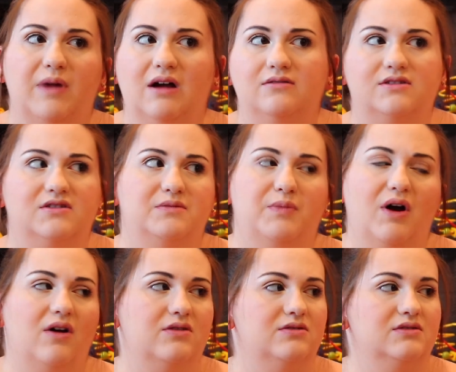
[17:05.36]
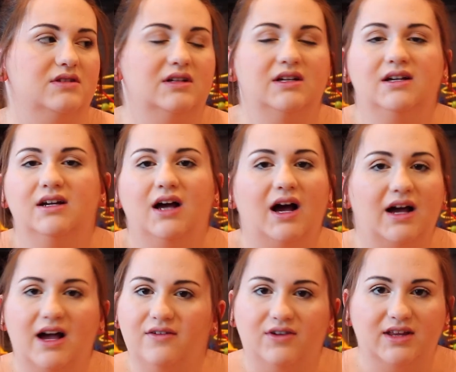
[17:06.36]
bouncers, bottles, I
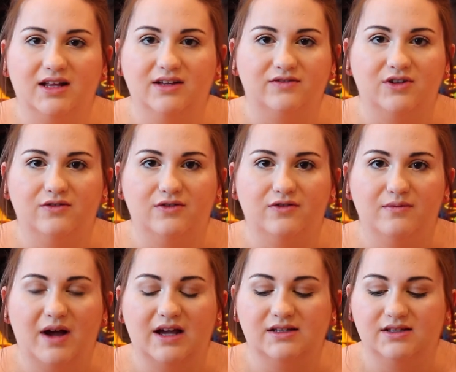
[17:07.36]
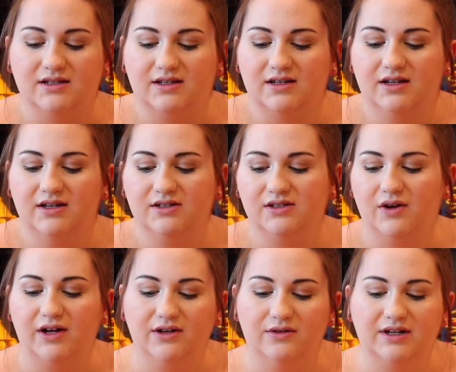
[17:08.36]
have all that left over from Isaac, so
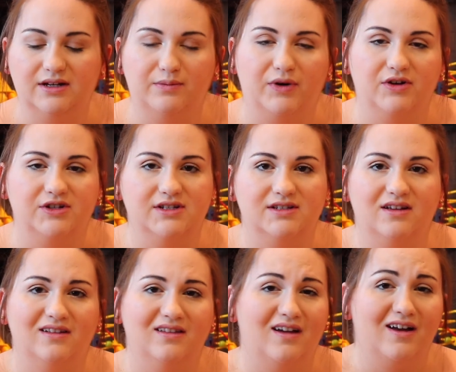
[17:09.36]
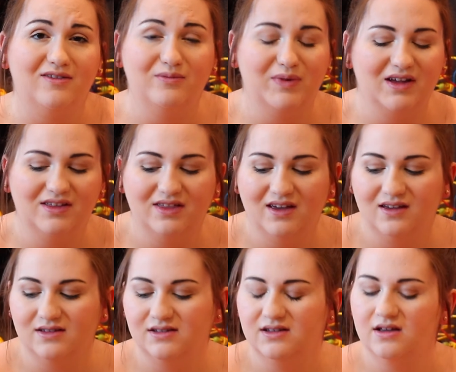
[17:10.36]
I don't need to purchase a lot of big
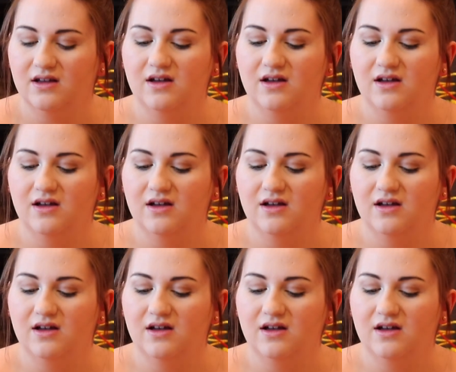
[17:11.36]
things.